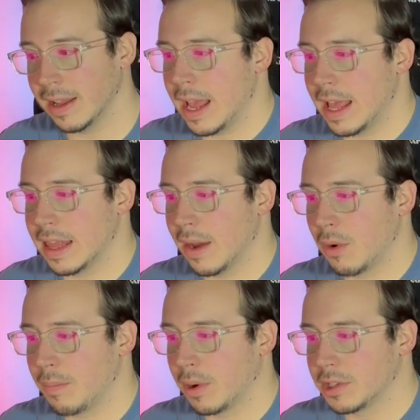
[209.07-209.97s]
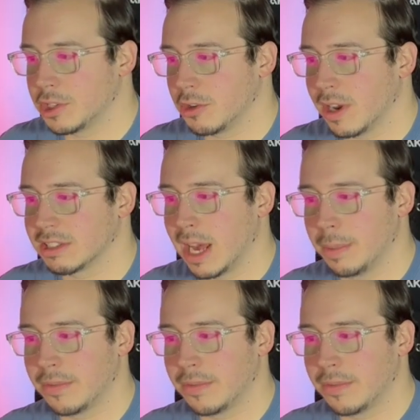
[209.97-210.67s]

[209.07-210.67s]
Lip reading: And then we put two on top of